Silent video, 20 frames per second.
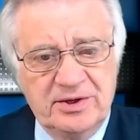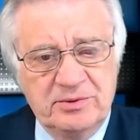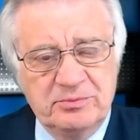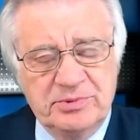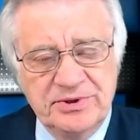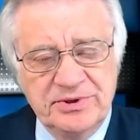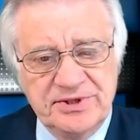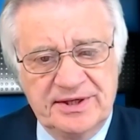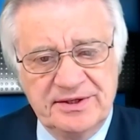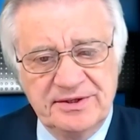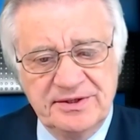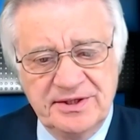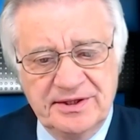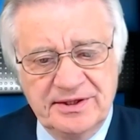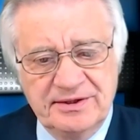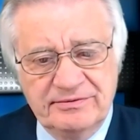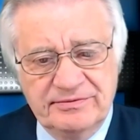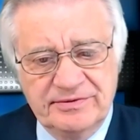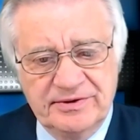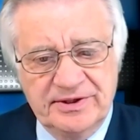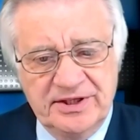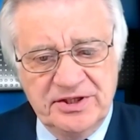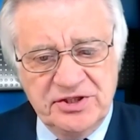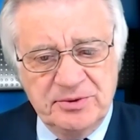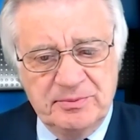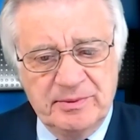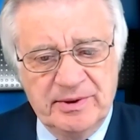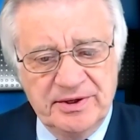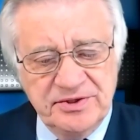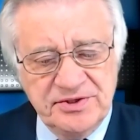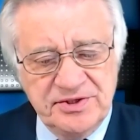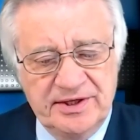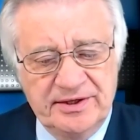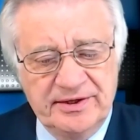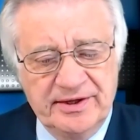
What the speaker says: presenting for HMRC,